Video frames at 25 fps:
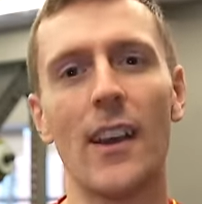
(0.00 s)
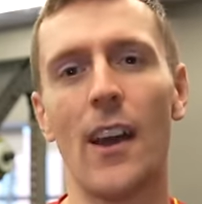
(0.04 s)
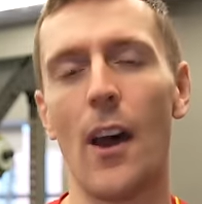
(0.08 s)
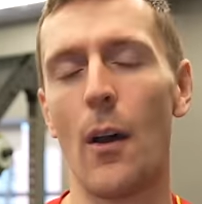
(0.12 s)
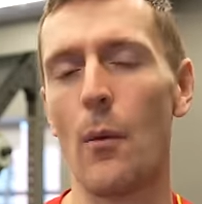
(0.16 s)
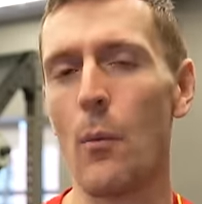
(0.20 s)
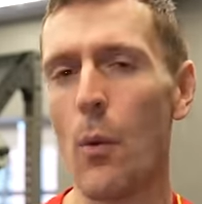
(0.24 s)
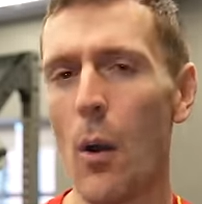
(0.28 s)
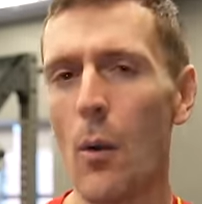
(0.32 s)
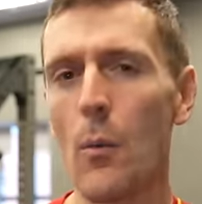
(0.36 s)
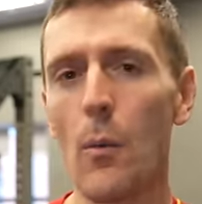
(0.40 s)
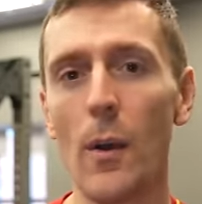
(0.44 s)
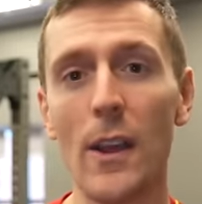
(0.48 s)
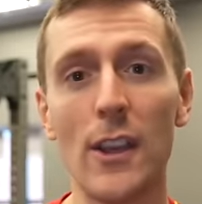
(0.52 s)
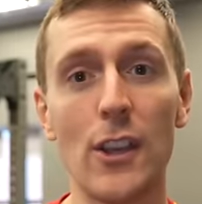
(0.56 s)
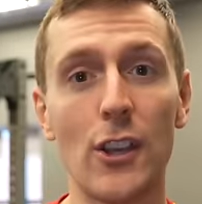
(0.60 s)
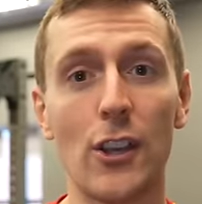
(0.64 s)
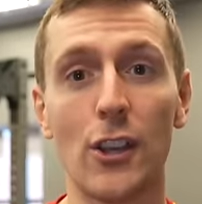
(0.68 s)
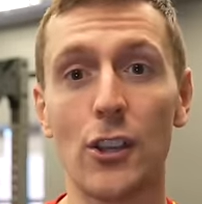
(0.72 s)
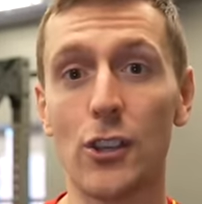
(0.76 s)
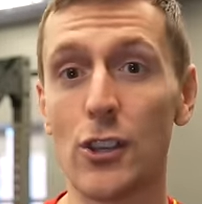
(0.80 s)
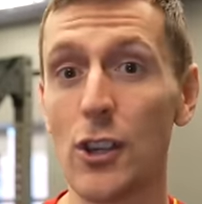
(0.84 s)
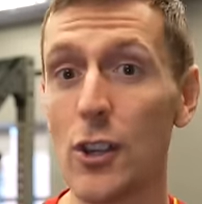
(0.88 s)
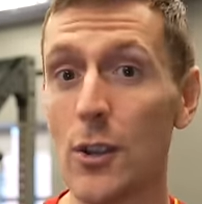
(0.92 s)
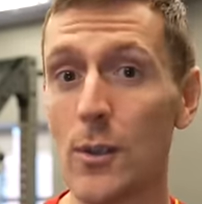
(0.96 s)
And one way you
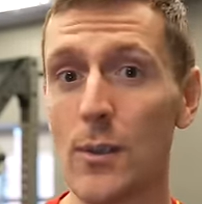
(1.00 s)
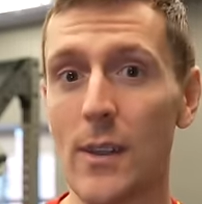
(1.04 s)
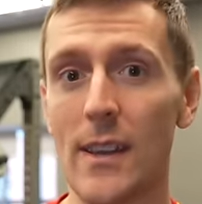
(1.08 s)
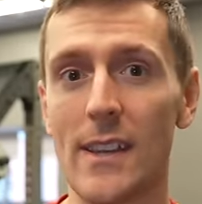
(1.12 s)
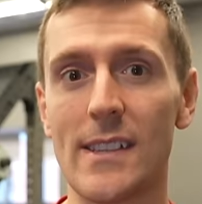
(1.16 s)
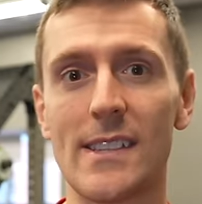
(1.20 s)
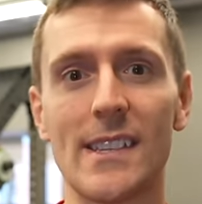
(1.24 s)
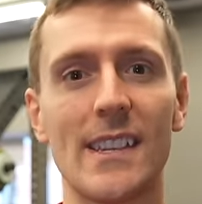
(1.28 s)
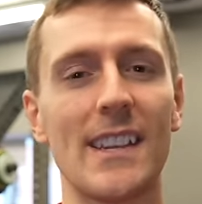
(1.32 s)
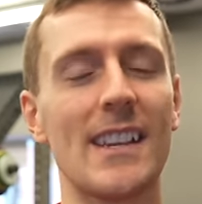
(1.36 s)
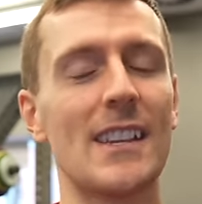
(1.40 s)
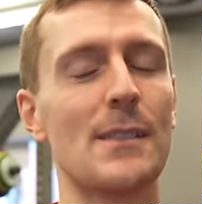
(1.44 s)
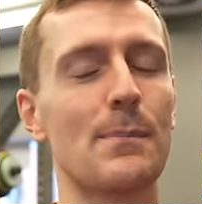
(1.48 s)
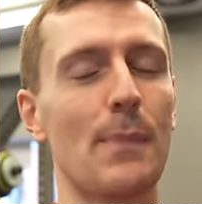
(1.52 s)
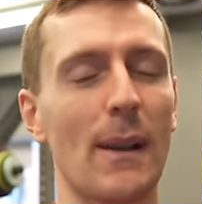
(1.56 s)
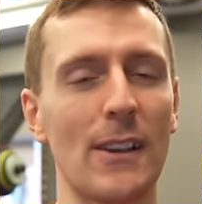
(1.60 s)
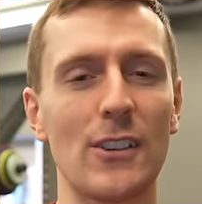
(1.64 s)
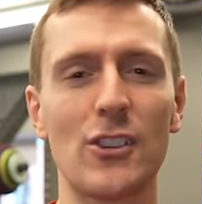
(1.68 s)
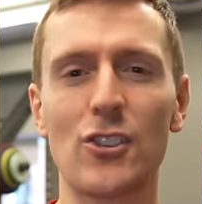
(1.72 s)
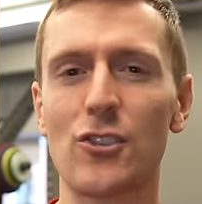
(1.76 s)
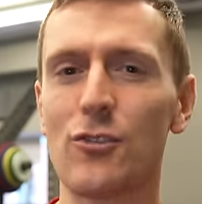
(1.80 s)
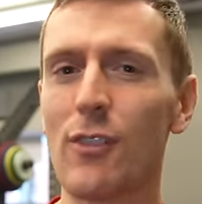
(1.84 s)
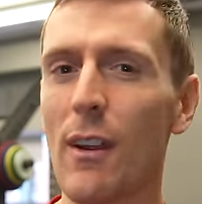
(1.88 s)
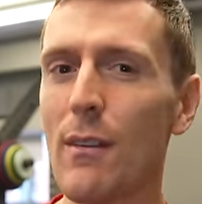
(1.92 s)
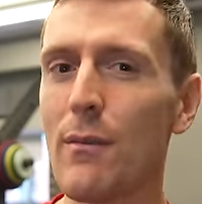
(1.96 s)
can do this is by
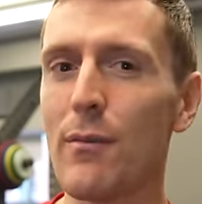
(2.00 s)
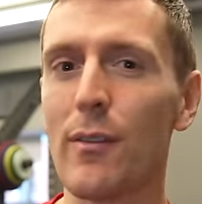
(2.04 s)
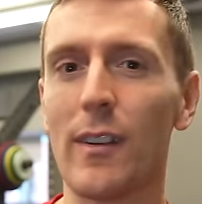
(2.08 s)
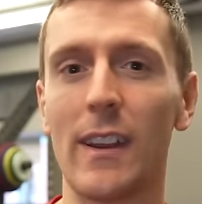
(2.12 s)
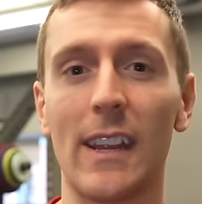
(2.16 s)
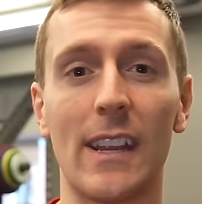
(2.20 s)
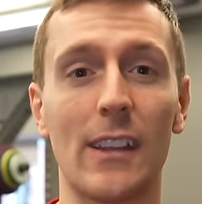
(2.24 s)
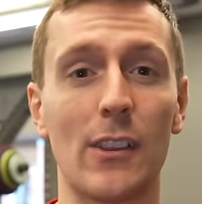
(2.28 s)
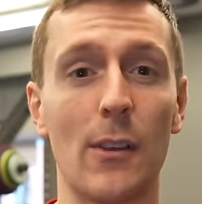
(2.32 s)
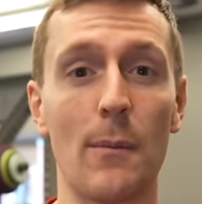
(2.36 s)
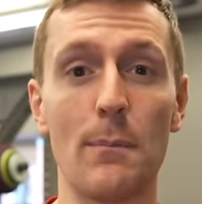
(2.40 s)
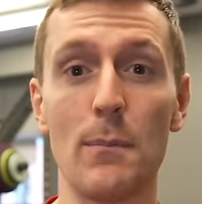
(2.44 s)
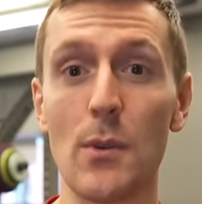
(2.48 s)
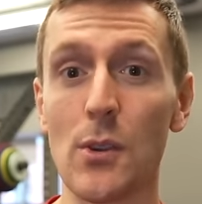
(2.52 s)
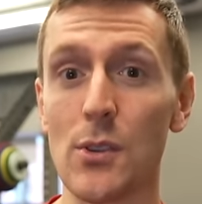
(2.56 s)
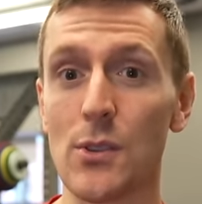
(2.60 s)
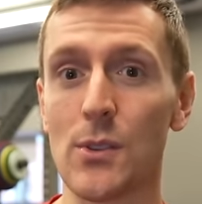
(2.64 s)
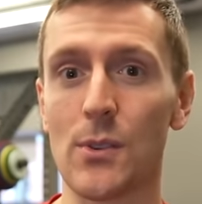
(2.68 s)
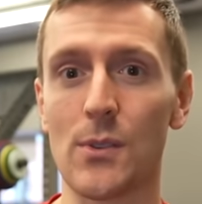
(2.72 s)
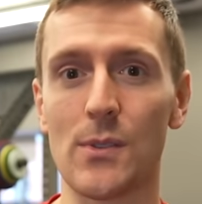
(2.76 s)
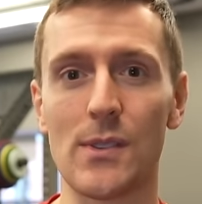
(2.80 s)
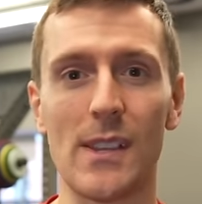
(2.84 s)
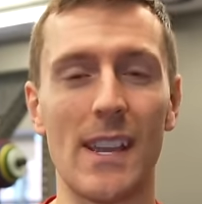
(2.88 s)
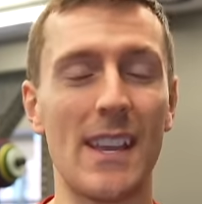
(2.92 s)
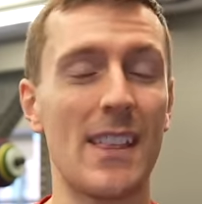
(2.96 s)
strengthening the
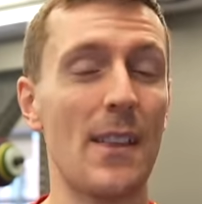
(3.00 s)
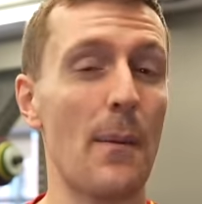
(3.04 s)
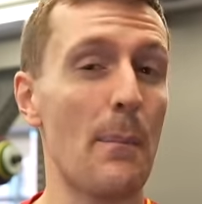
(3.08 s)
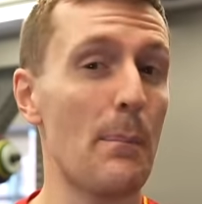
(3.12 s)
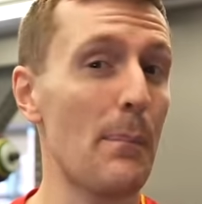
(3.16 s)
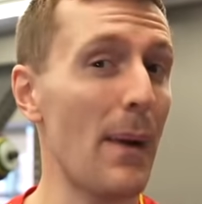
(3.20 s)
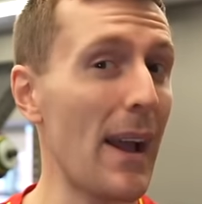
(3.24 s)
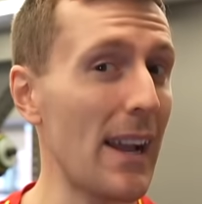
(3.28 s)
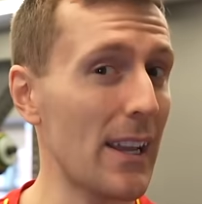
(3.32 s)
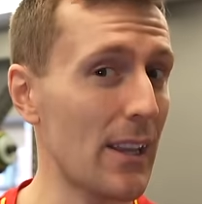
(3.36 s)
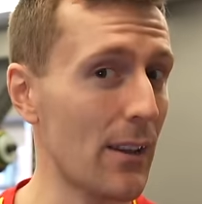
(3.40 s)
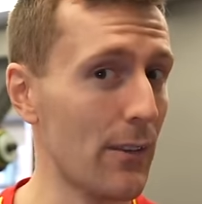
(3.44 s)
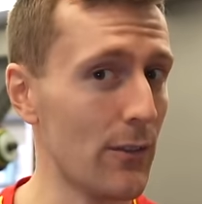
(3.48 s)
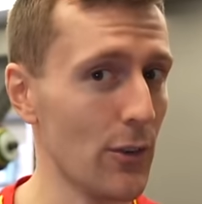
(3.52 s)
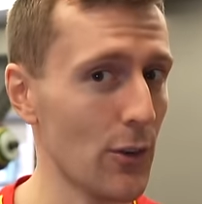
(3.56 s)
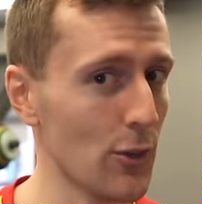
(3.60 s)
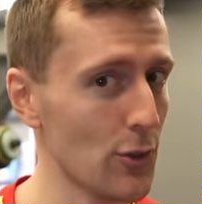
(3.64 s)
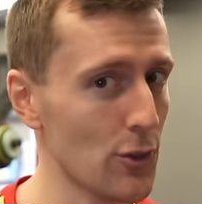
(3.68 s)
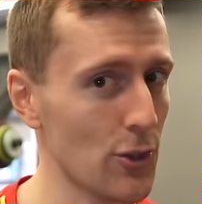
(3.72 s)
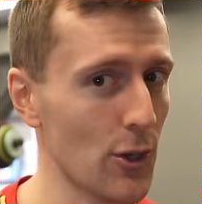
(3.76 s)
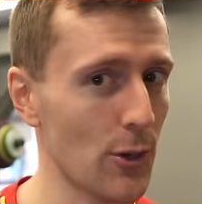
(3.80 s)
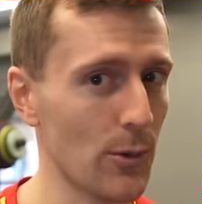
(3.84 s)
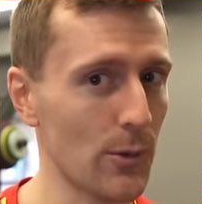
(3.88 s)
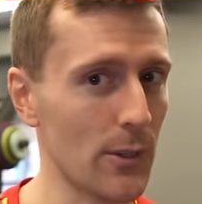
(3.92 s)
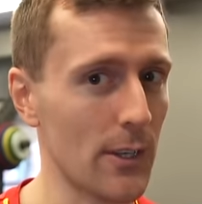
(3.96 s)
muscles in the back of your
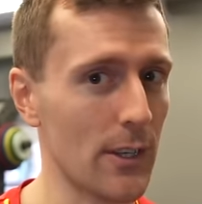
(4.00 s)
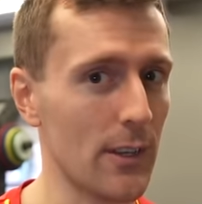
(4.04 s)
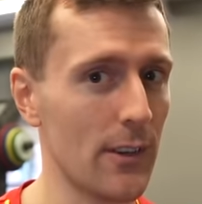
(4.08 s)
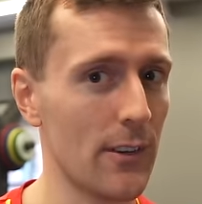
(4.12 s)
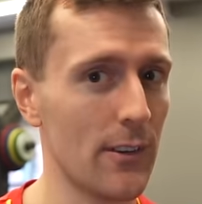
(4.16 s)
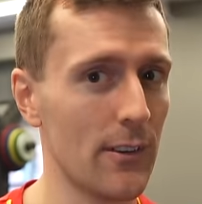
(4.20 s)
shoulder.